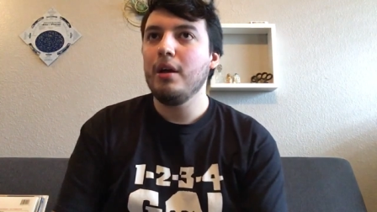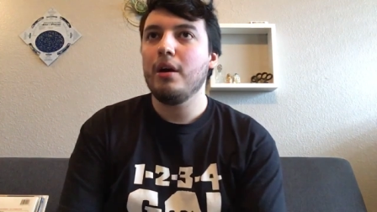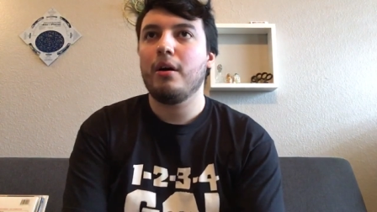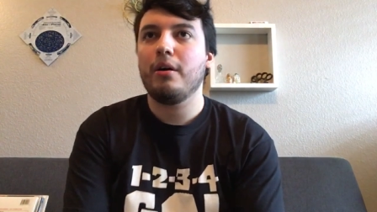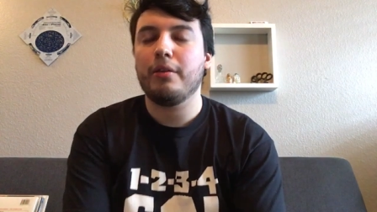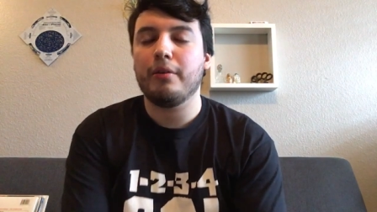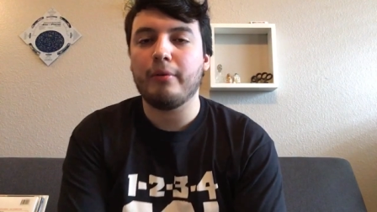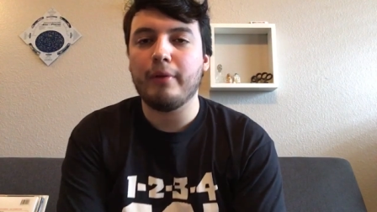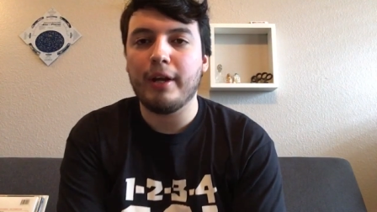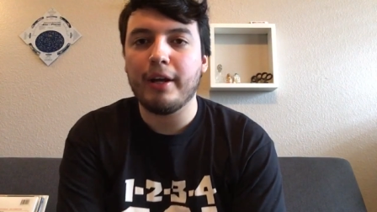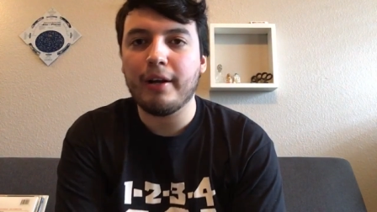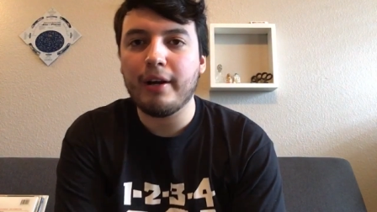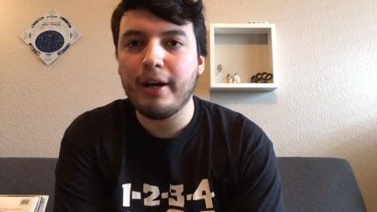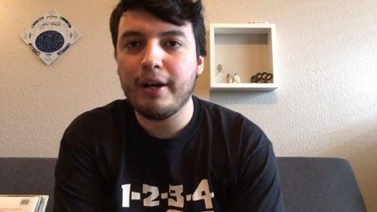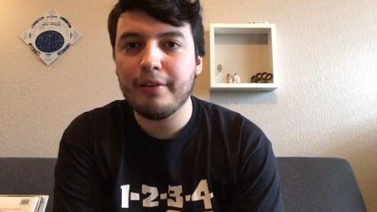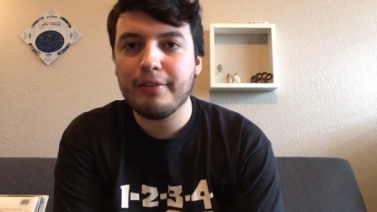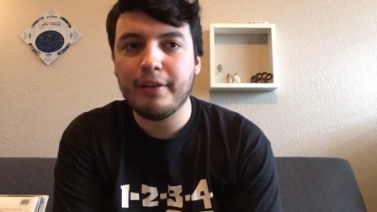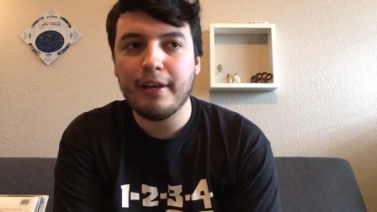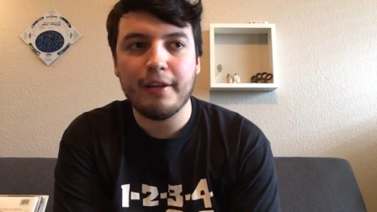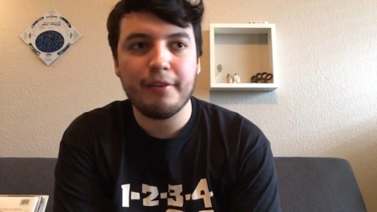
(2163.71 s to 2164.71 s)
all the great
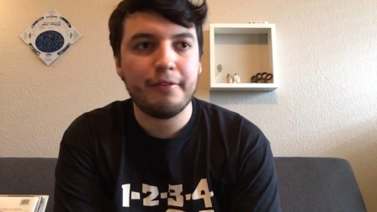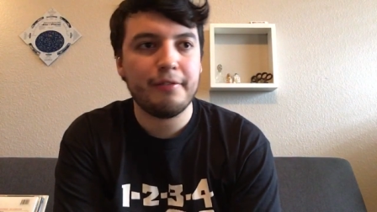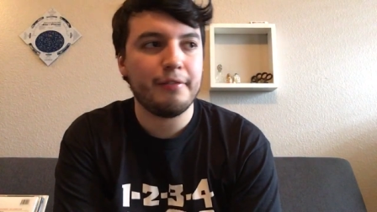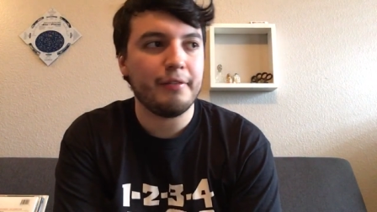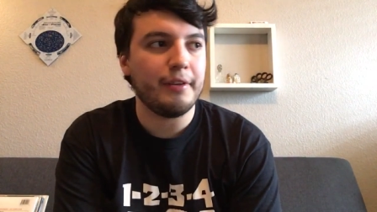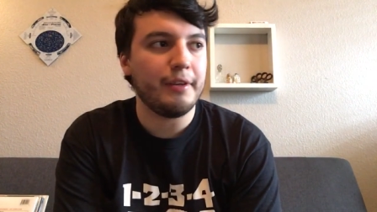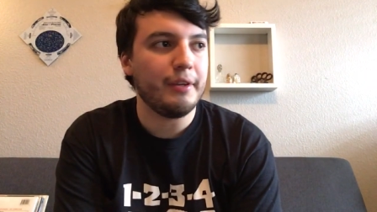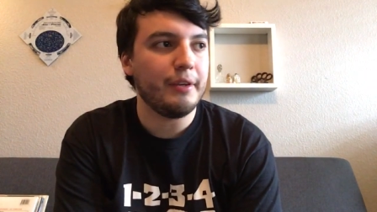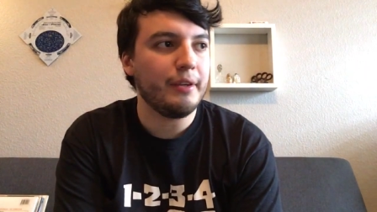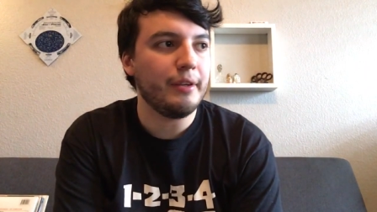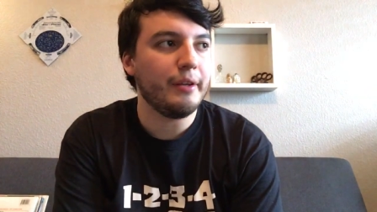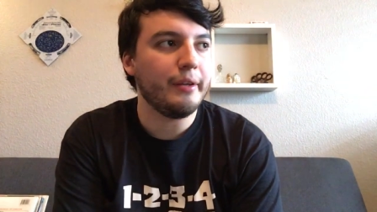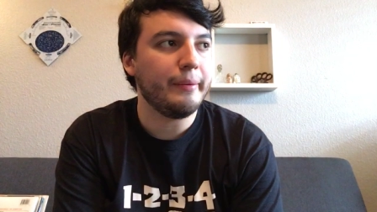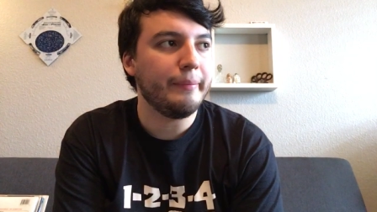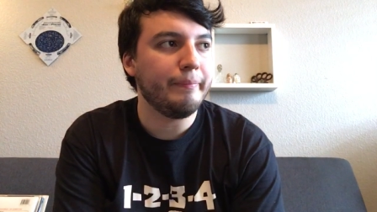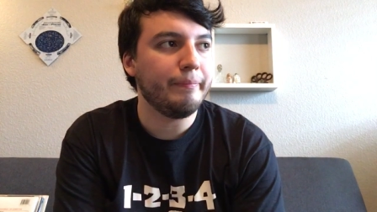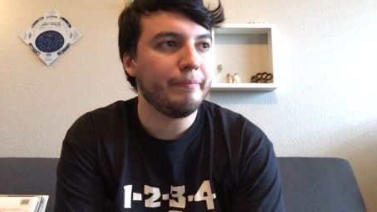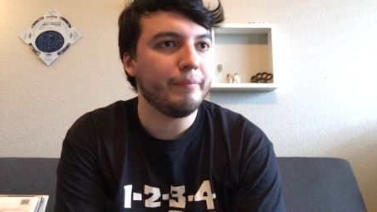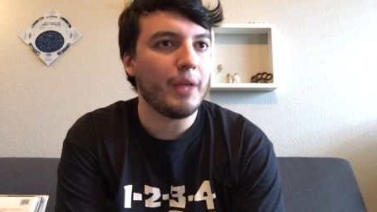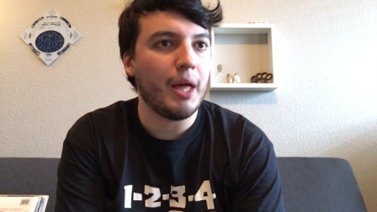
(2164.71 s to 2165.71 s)
contests and
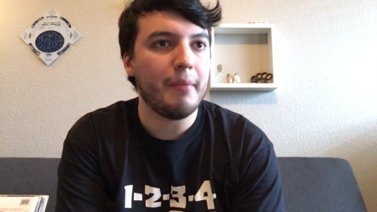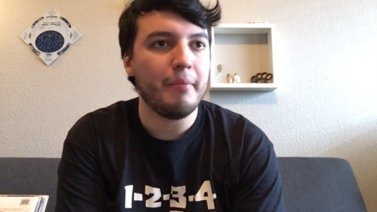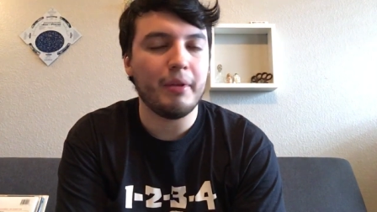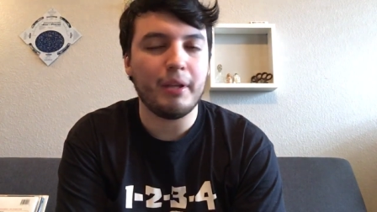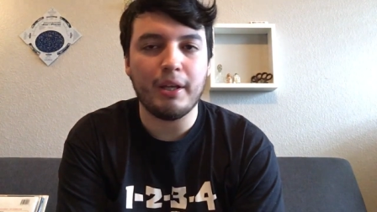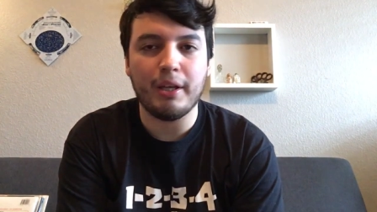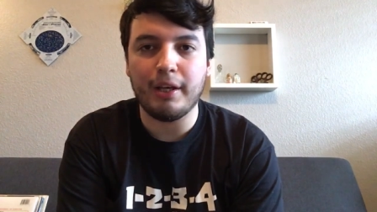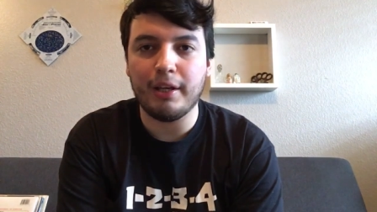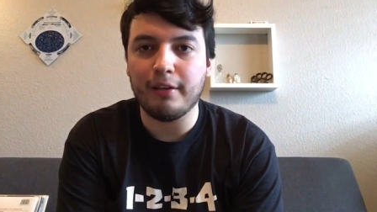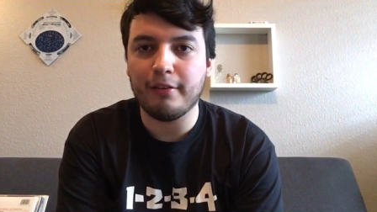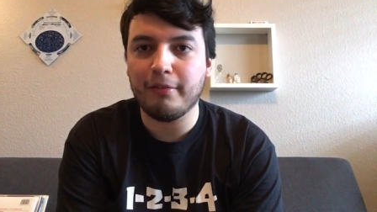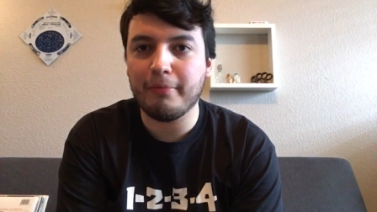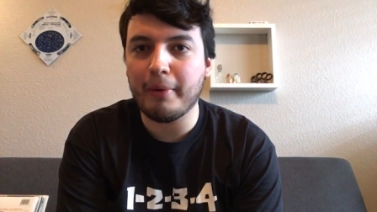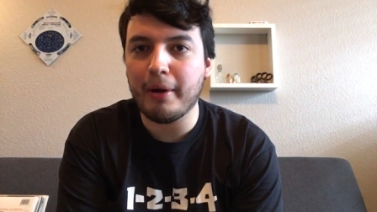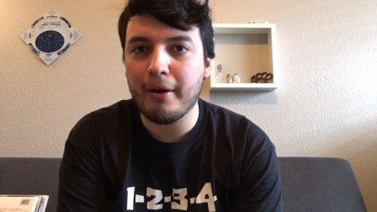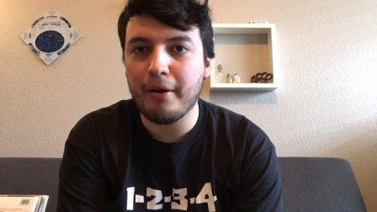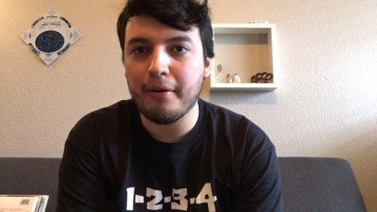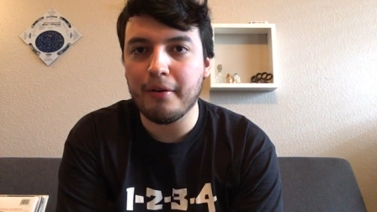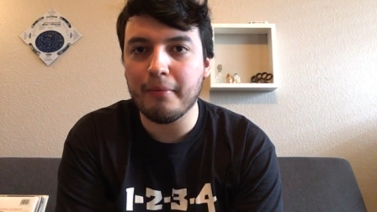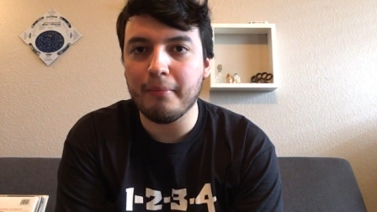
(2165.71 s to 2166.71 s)
um, I've been getting
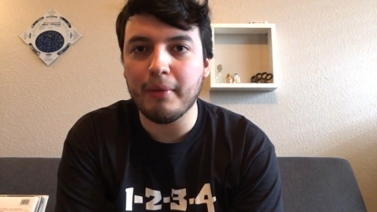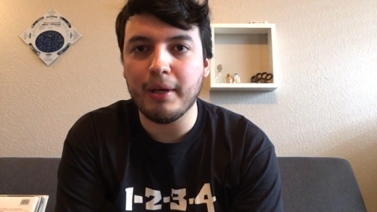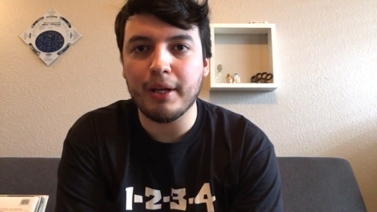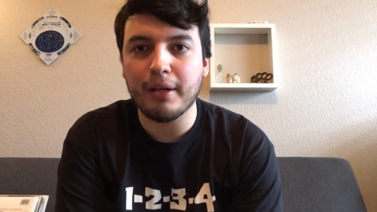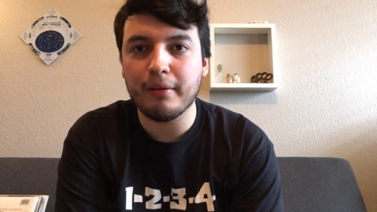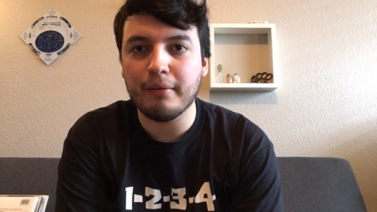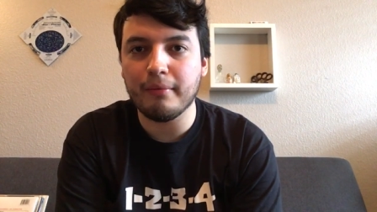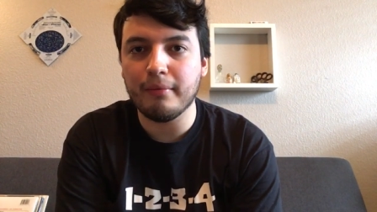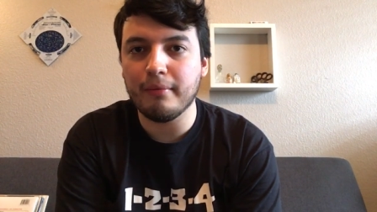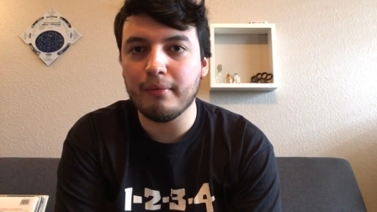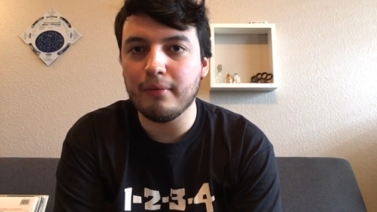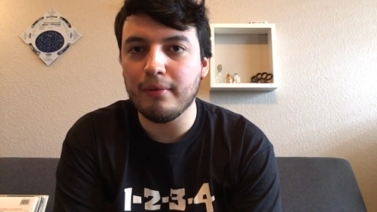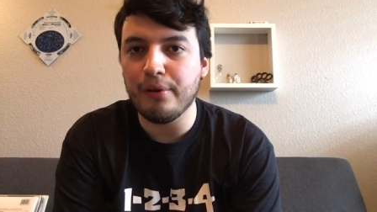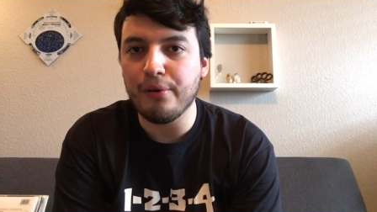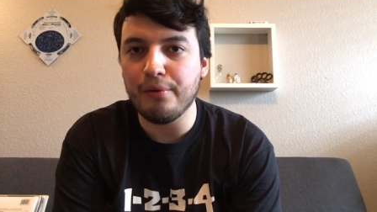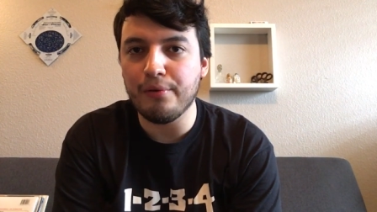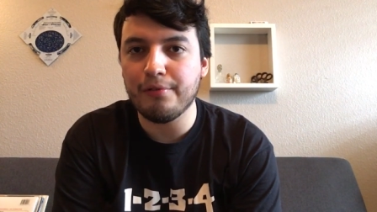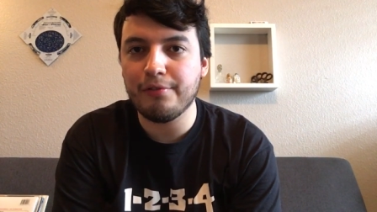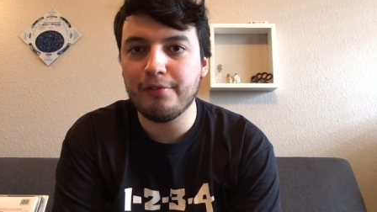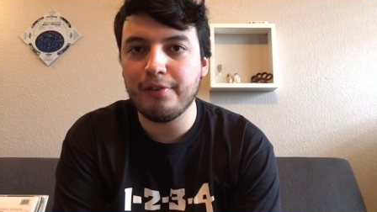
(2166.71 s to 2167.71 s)
inspired to make
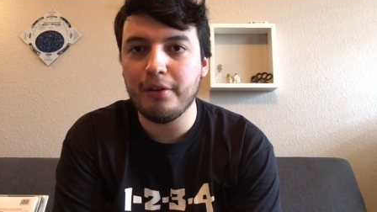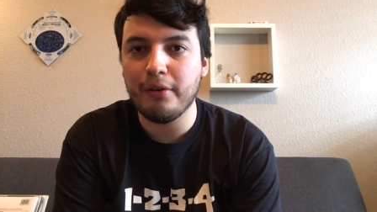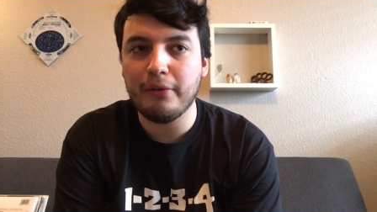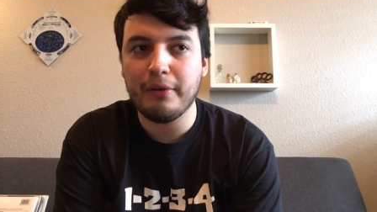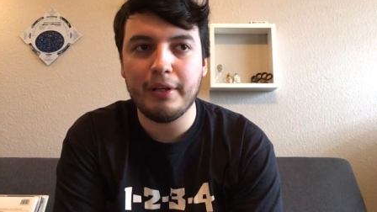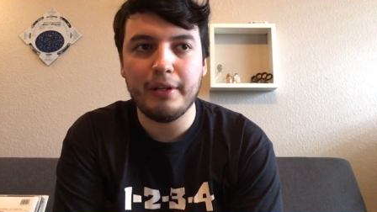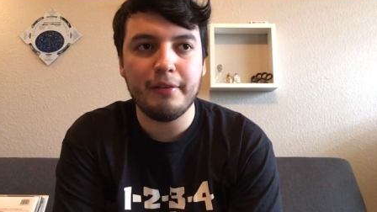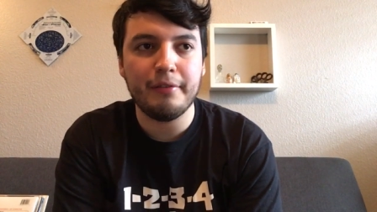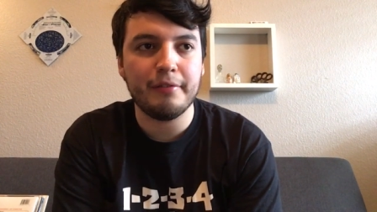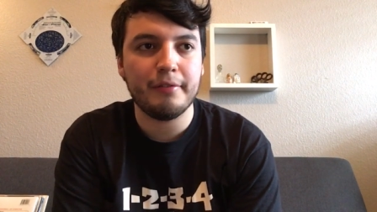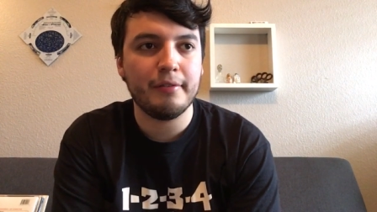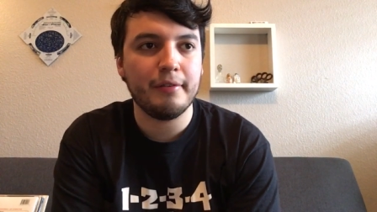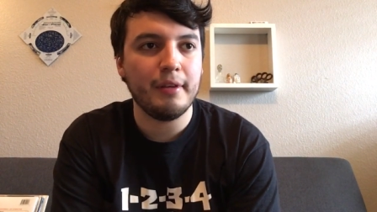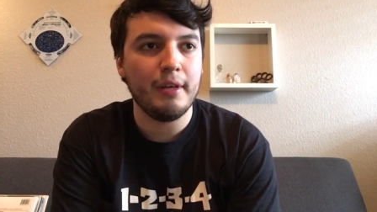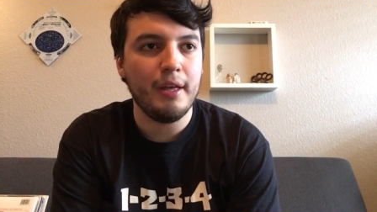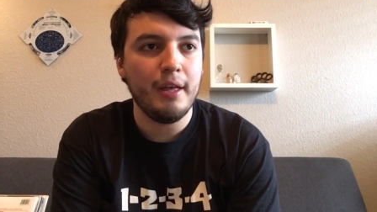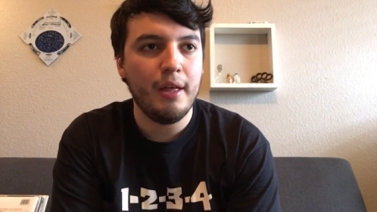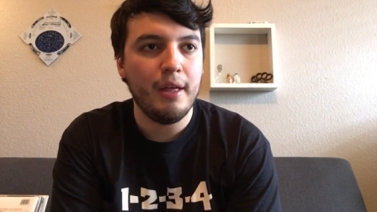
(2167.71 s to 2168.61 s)
new series.